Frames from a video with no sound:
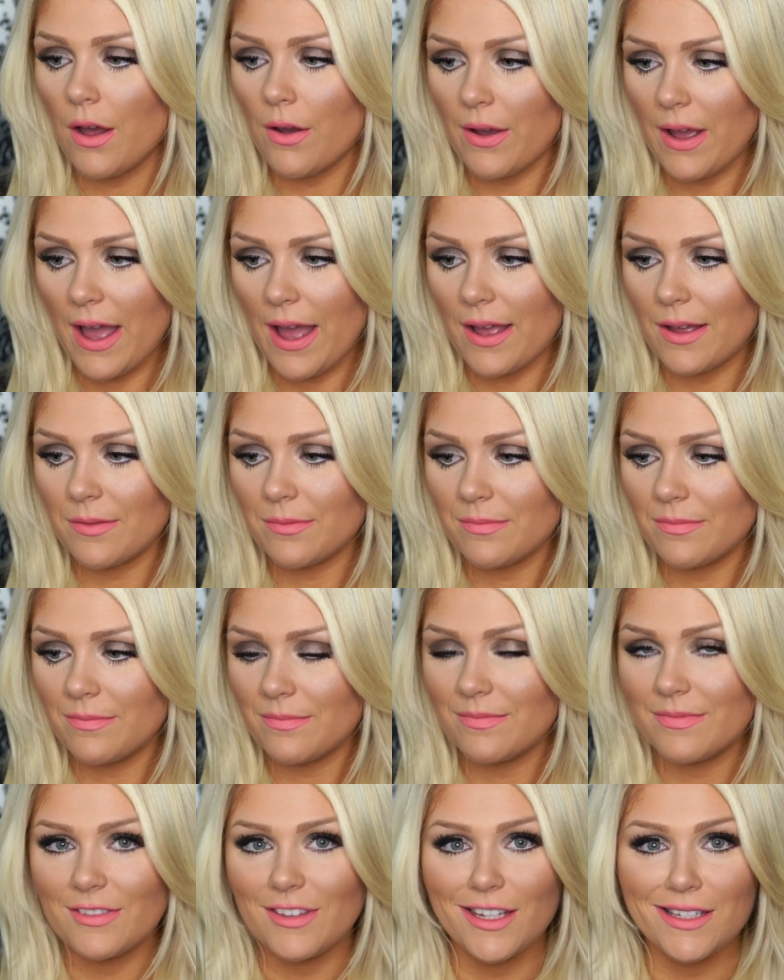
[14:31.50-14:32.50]
Okay.
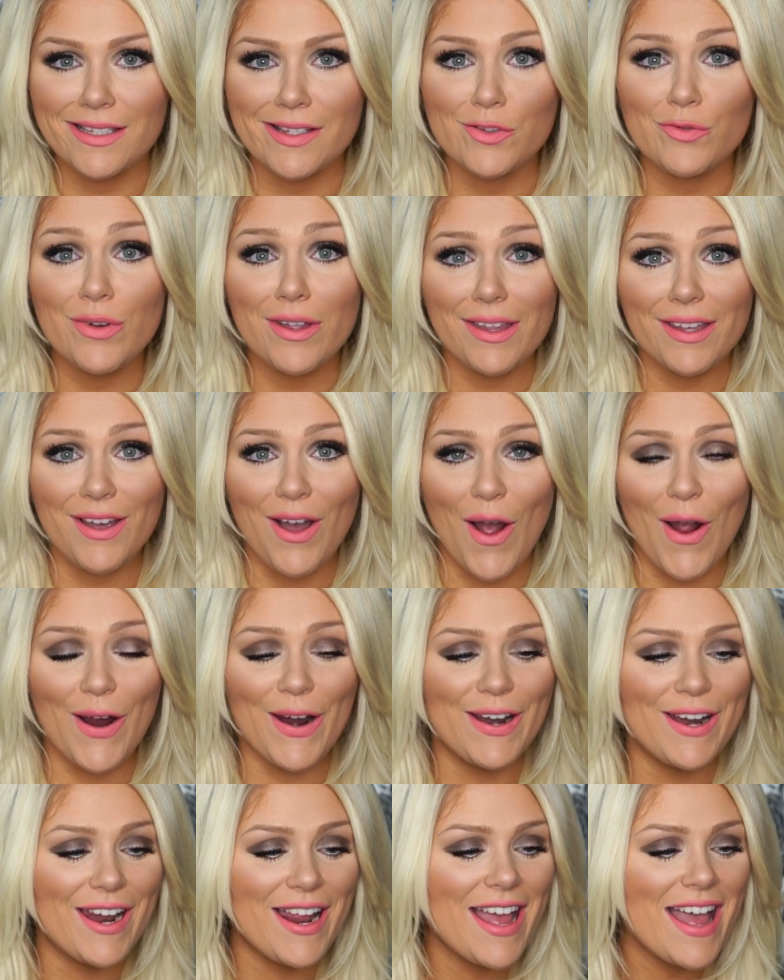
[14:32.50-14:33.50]
This is really
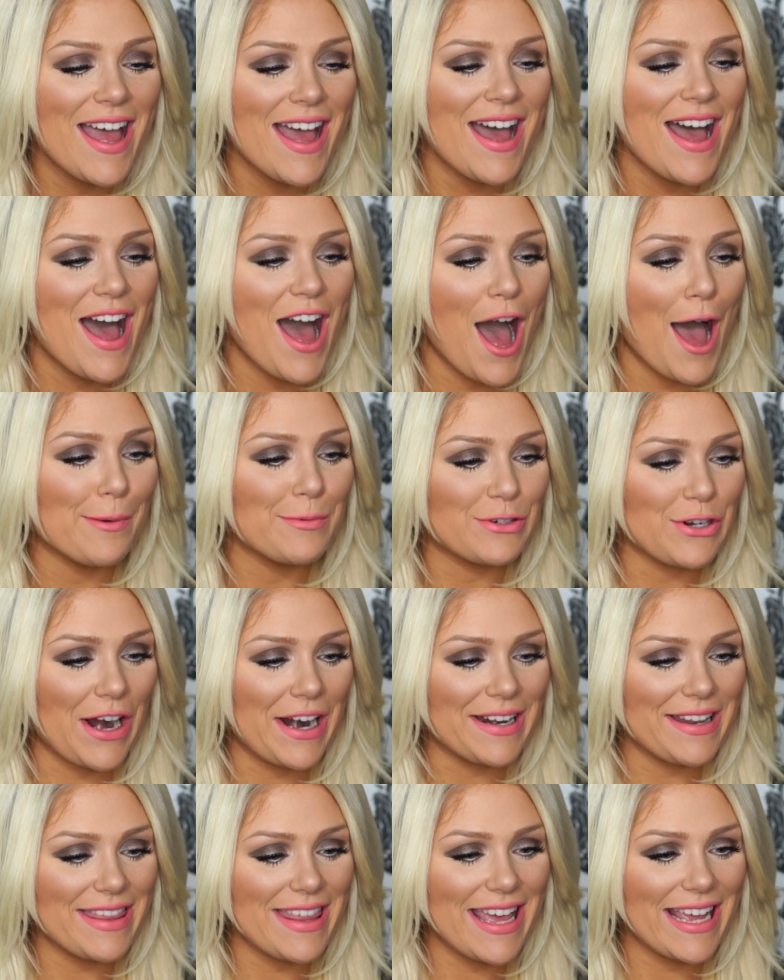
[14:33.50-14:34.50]
hard. I'm
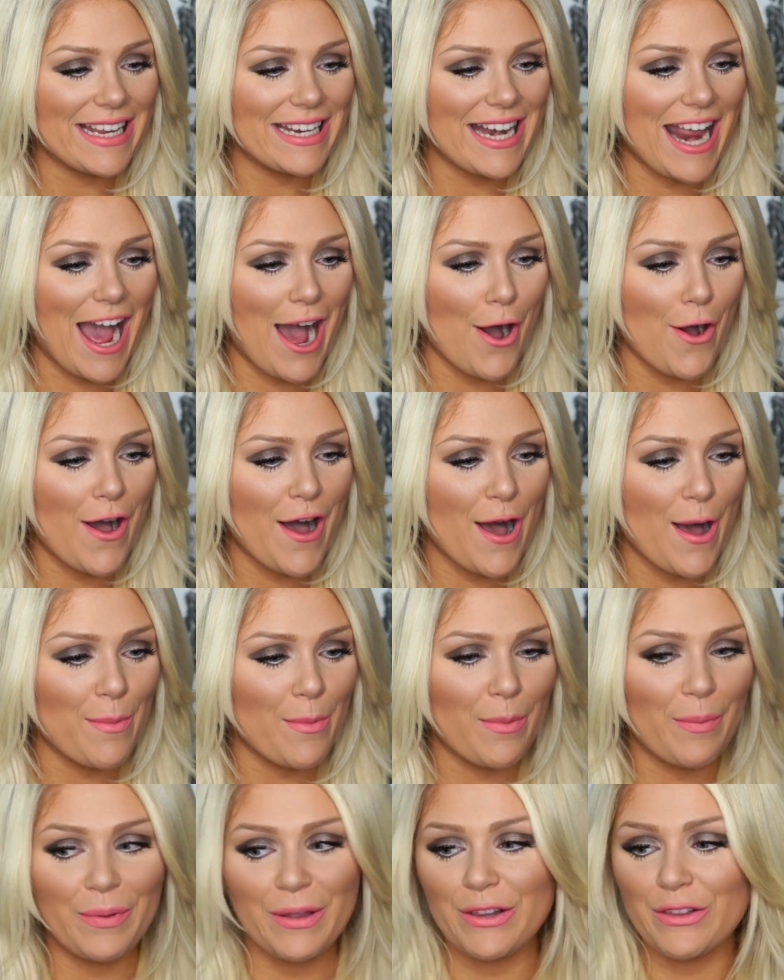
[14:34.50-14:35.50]
trying to think now.
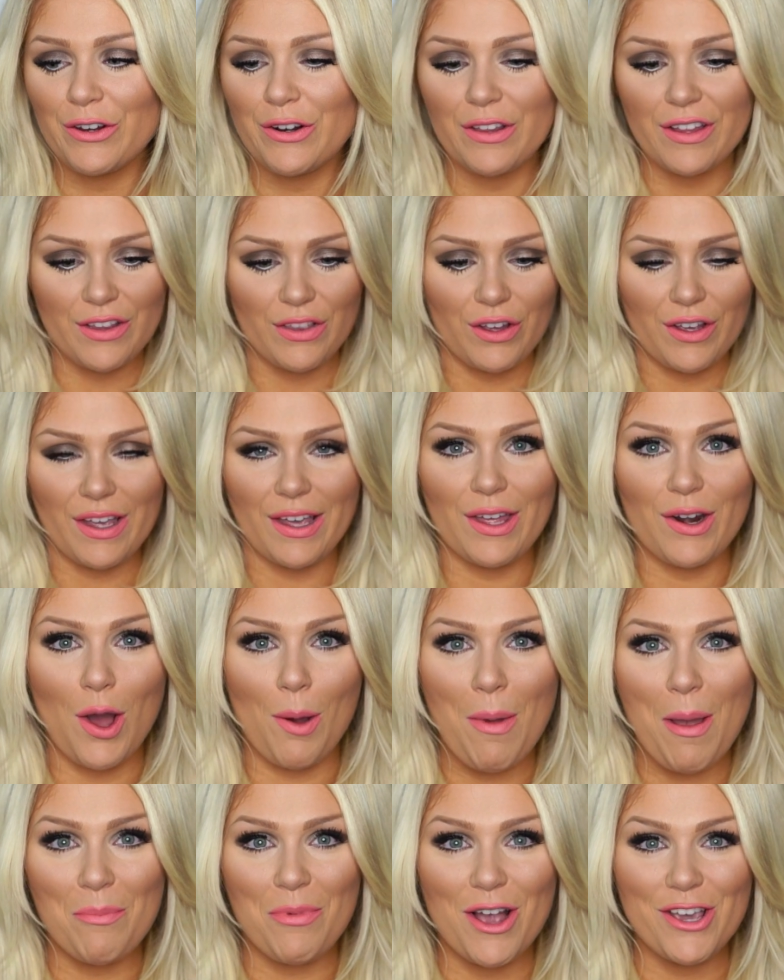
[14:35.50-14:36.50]
I'm like literally looking at
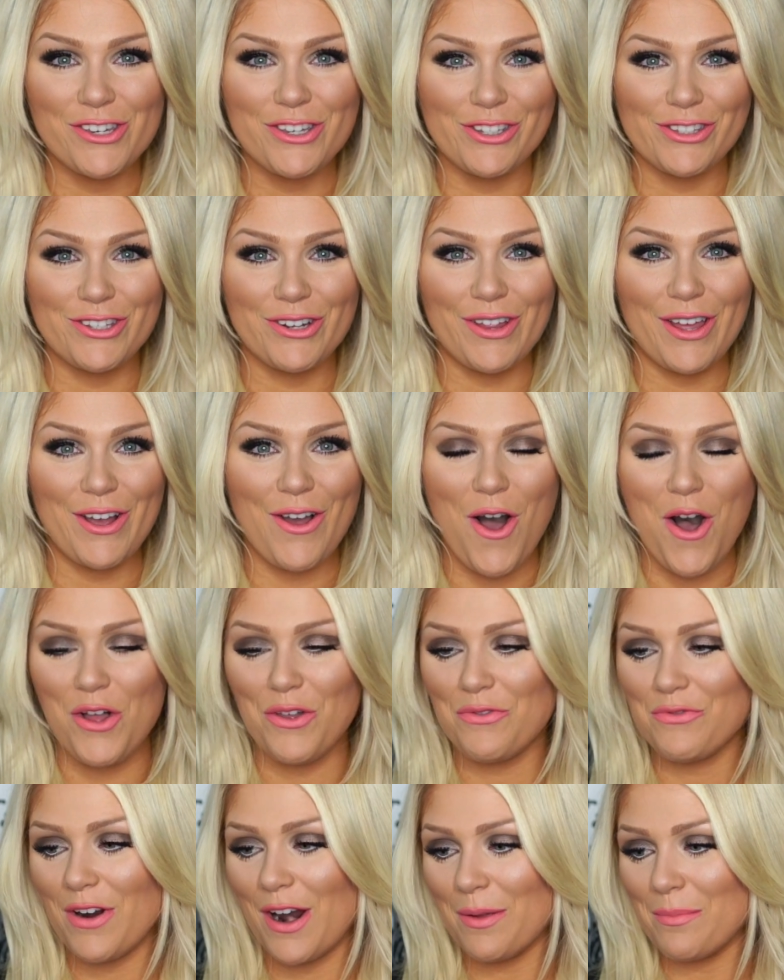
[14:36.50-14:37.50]
all my brushes. They're like
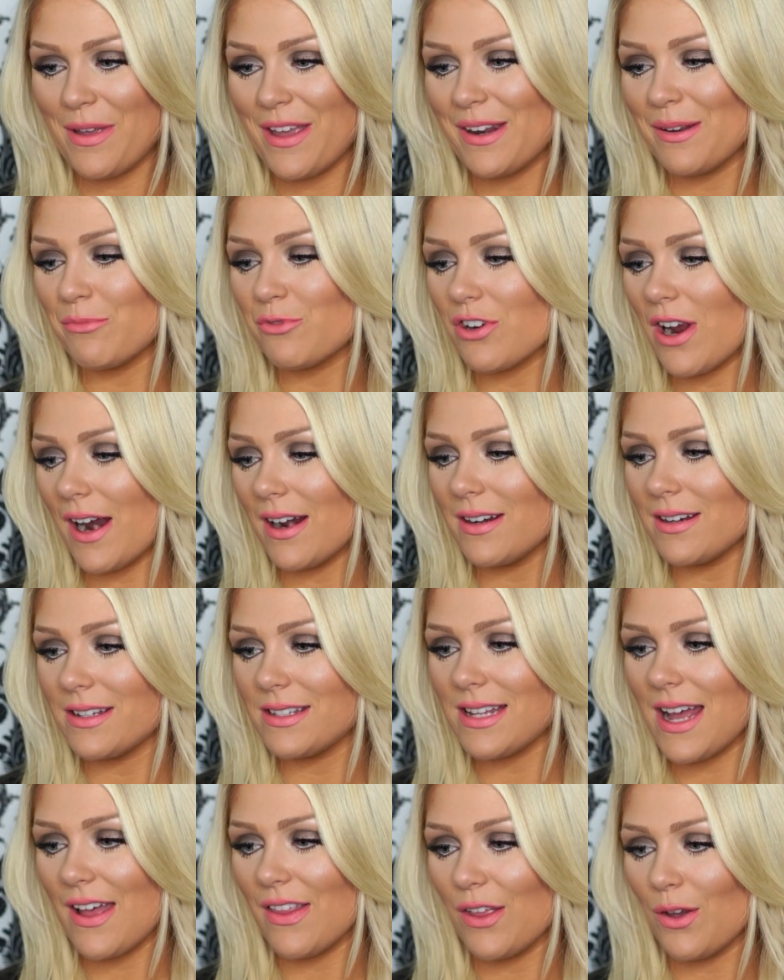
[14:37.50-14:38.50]
all in front of me, and I'm trying to
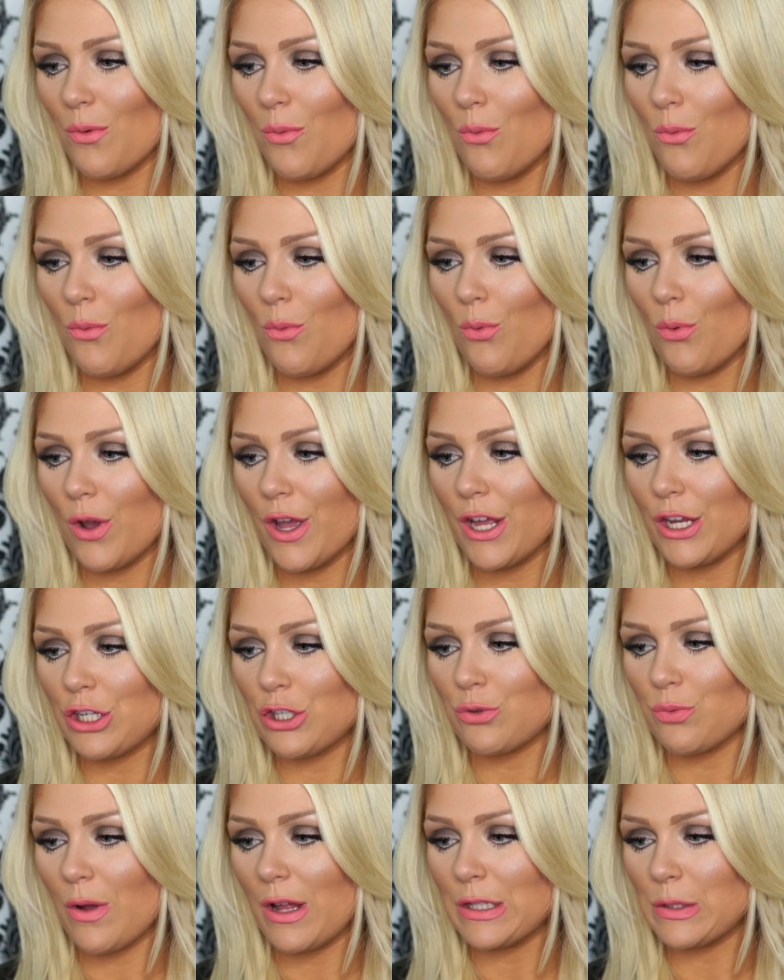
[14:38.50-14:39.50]
decide like
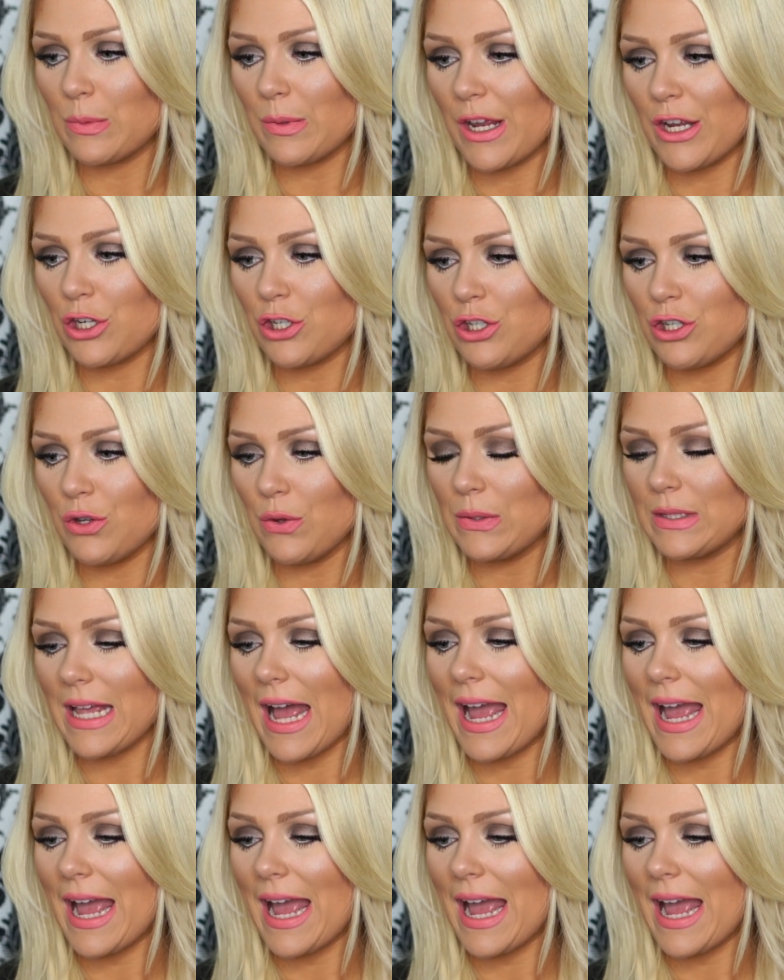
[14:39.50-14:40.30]
which ones would I choose.